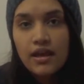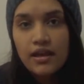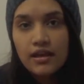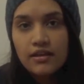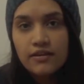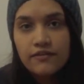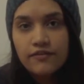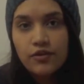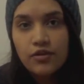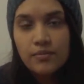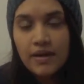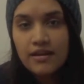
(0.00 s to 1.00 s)
And
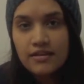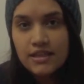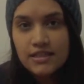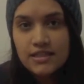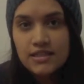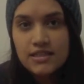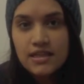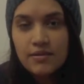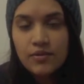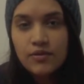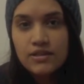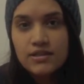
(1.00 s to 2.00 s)
for my thesis,
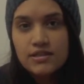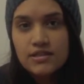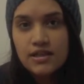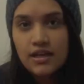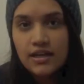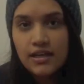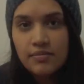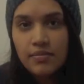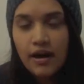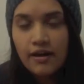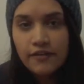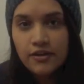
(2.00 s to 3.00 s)
I'm going to study
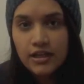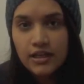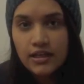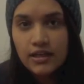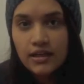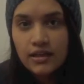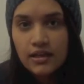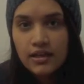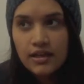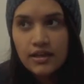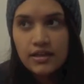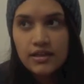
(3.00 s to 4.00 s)
poverty
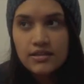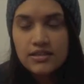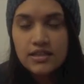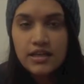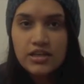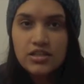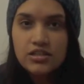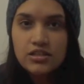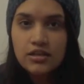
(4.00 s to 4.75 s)
and its connection to